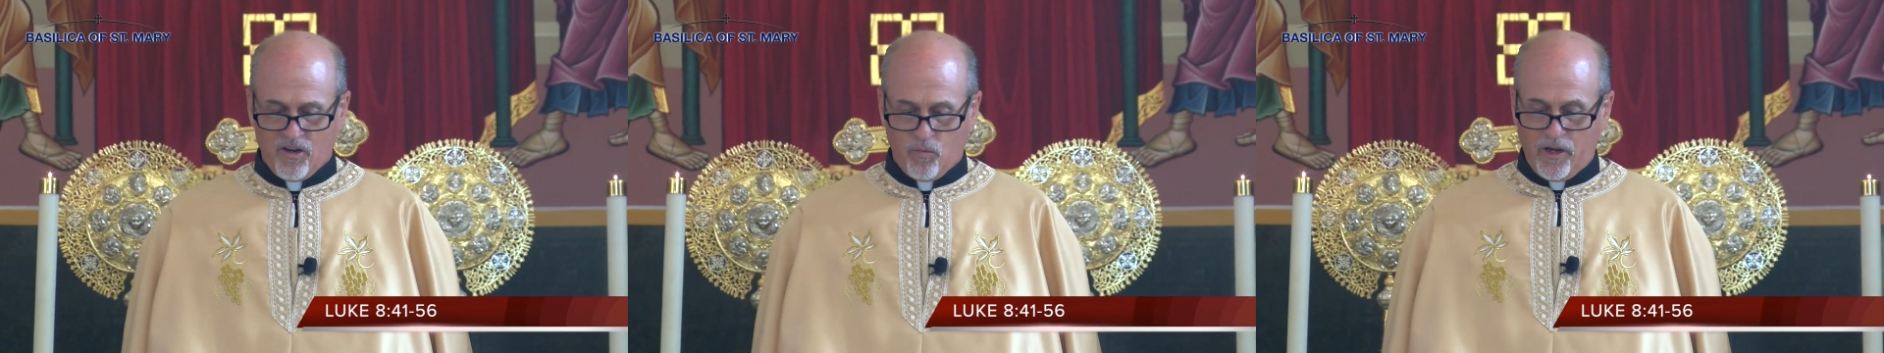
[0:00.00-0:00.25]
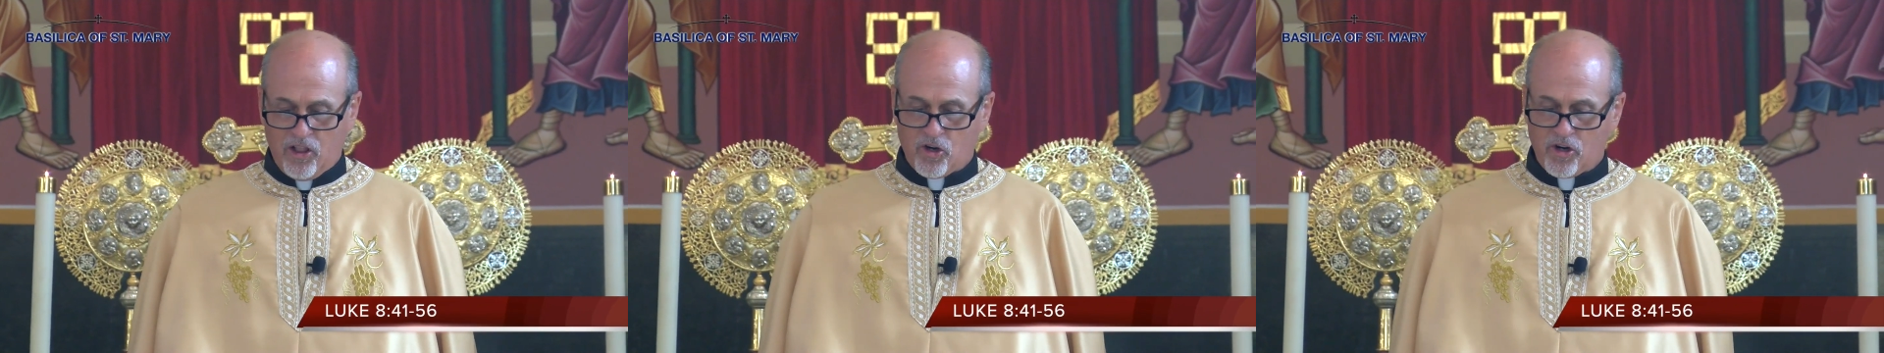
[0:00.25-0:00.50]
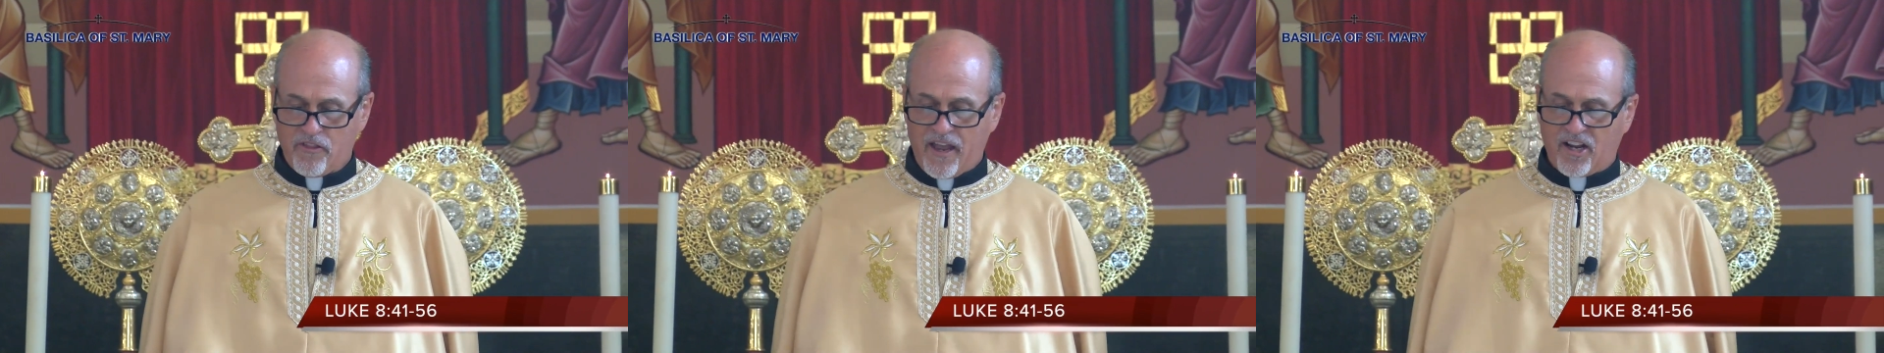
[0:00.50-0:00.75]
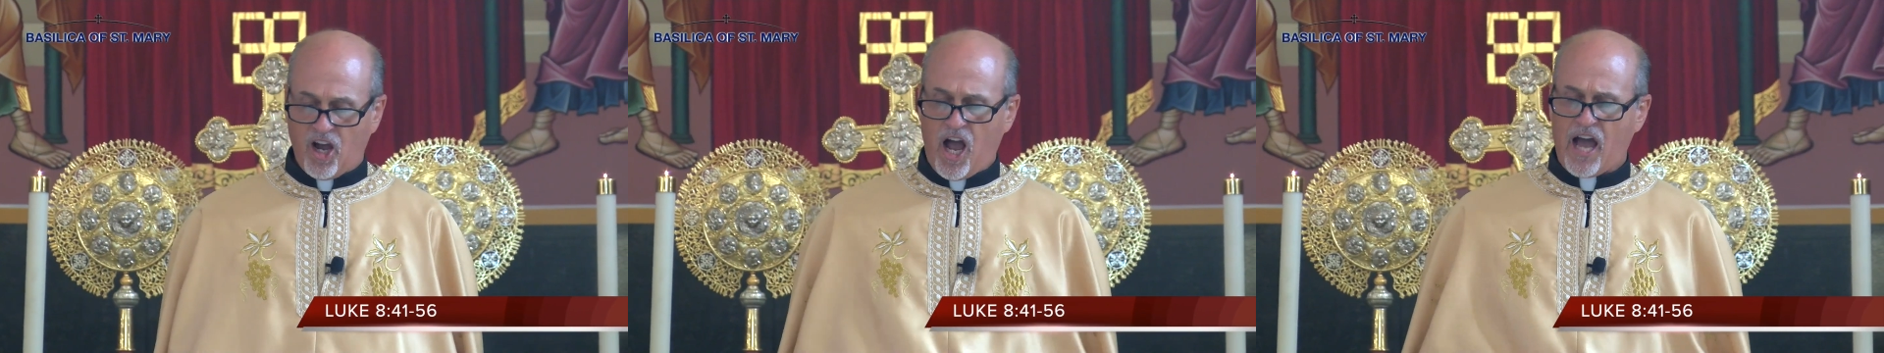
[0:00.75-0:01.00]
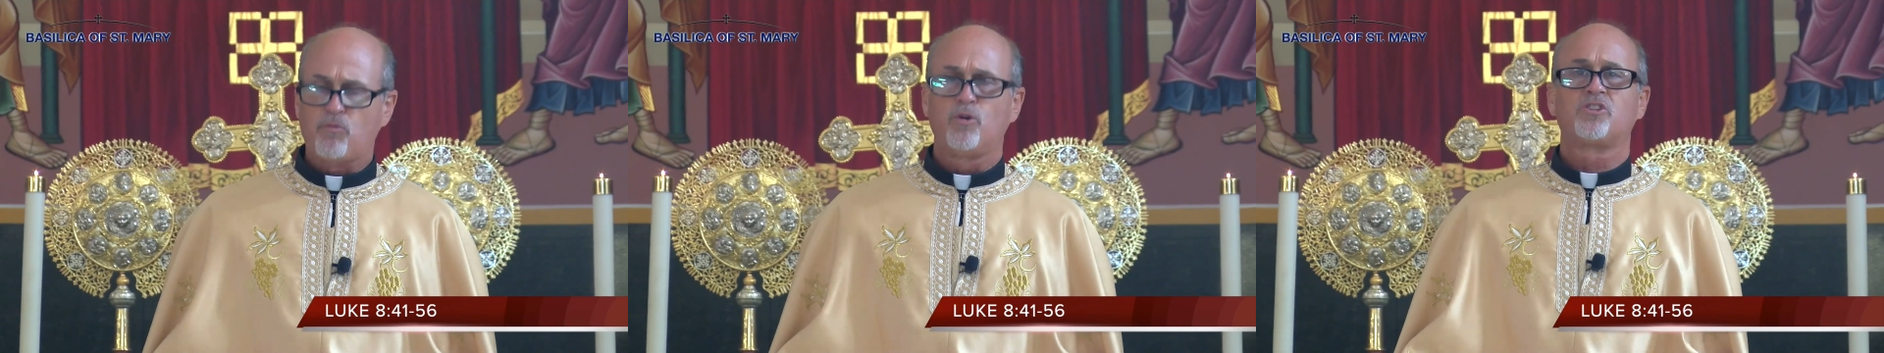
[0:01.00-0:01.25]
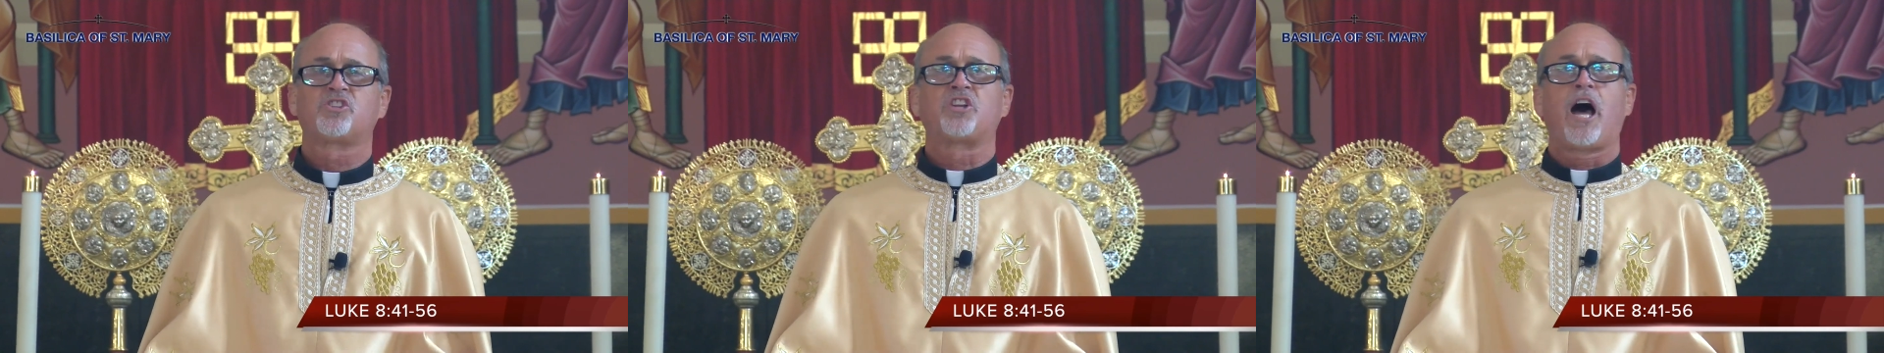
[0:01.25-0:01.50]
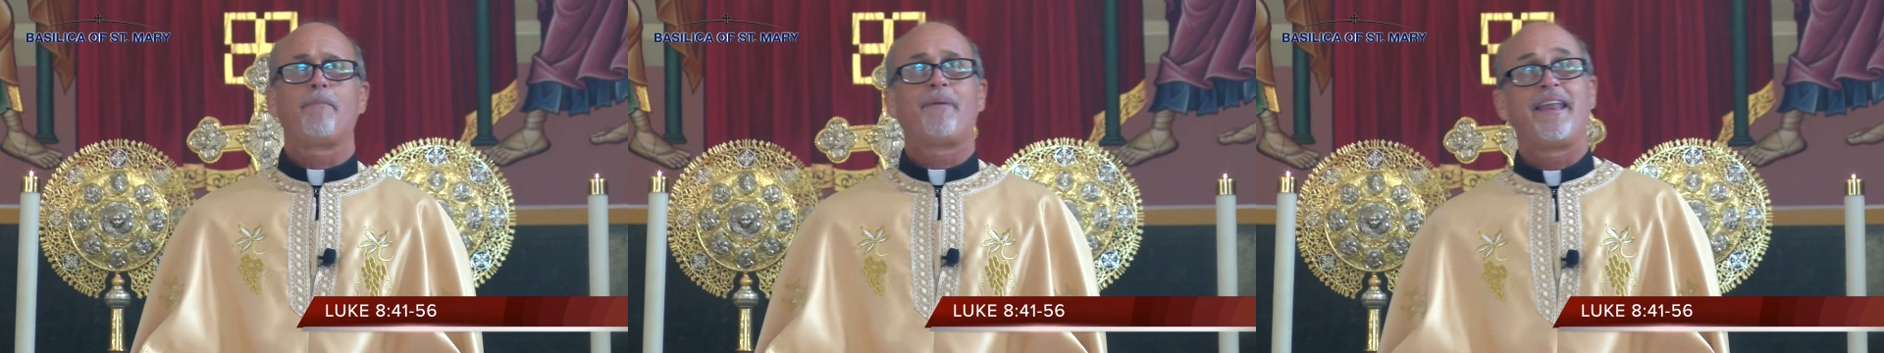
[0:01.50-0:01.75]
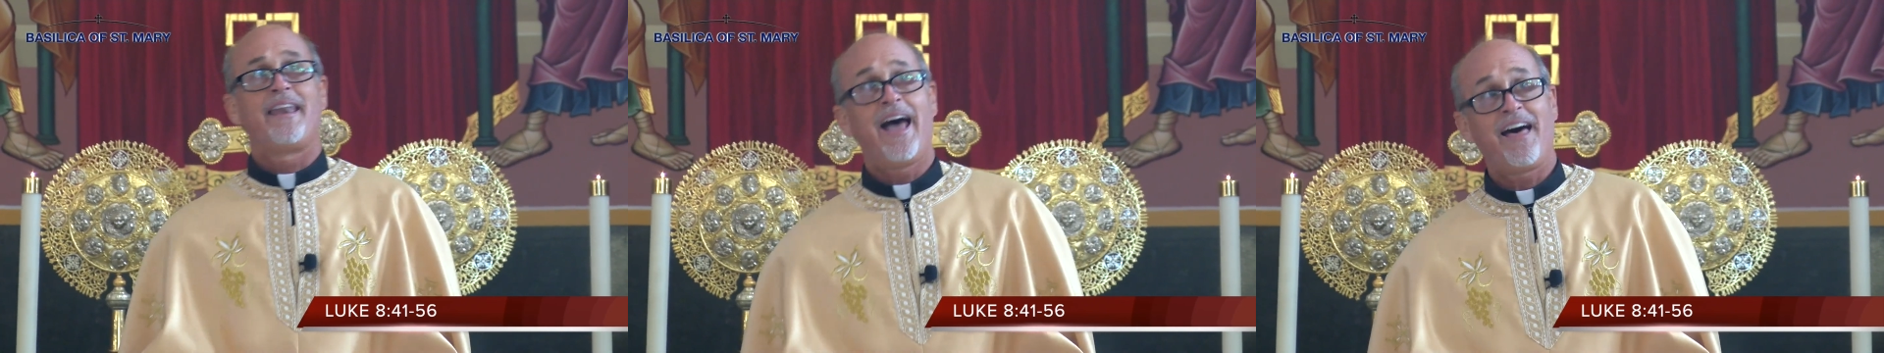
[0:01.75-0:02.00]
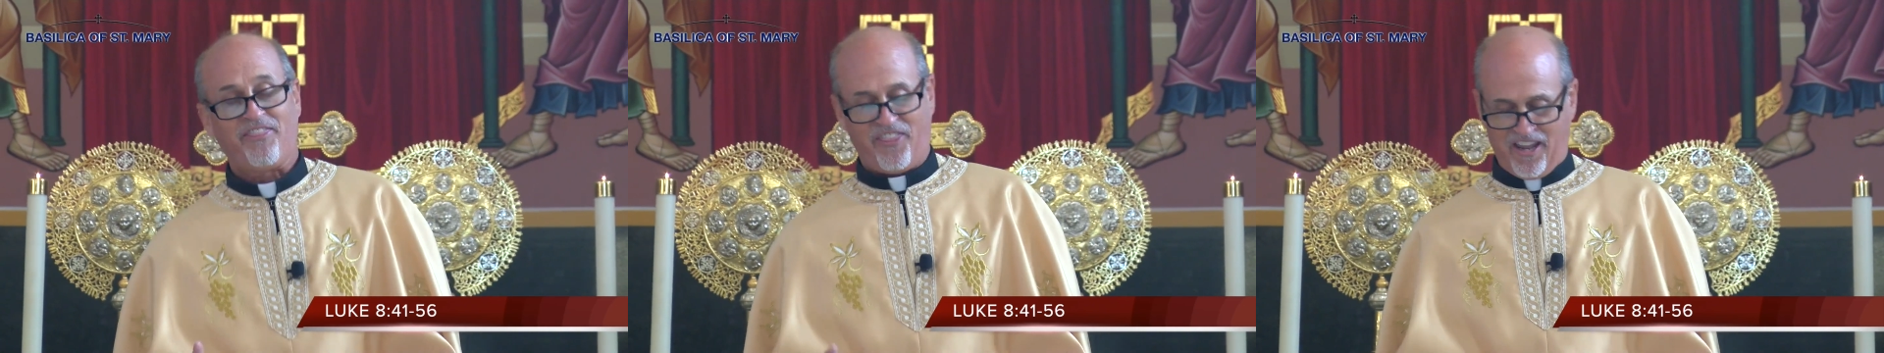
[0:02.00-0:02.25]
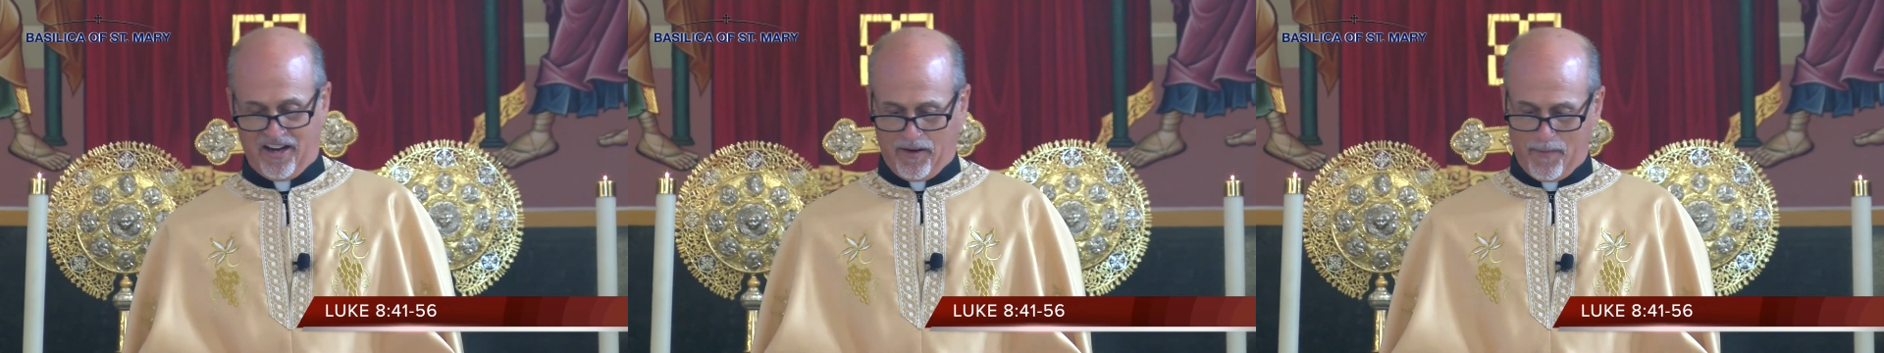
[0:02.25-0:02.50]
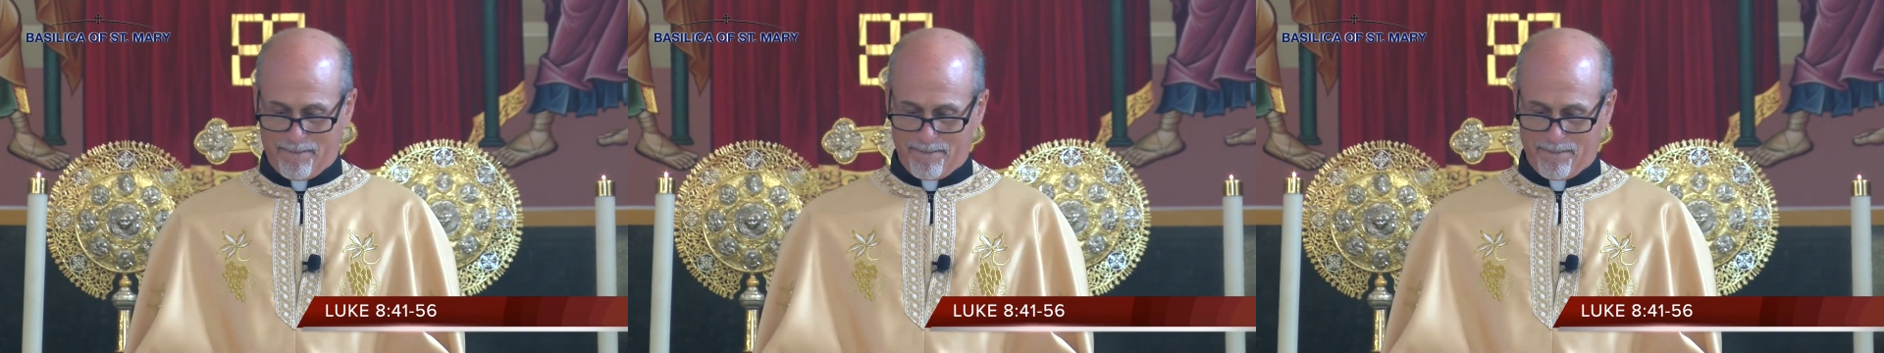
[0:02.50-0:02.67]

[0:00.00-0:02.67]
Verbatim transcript: we learn that God will stop at nothing